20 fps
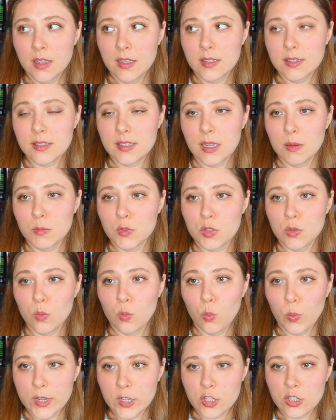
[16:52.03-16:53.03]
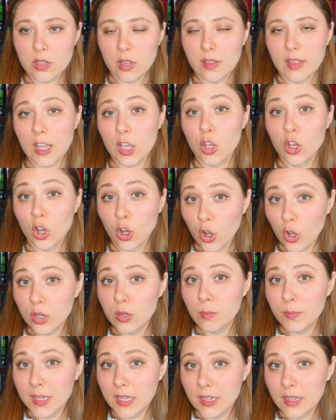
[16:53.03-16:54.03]
seem to wish that they
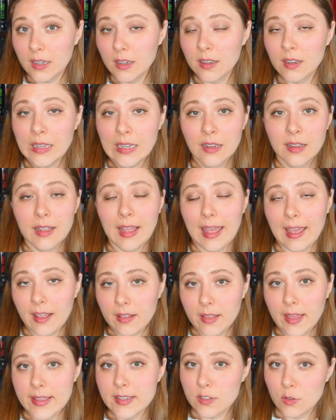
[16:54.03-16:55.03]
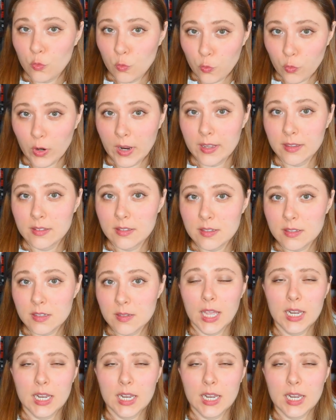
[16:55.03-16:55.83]
could be allies and friends.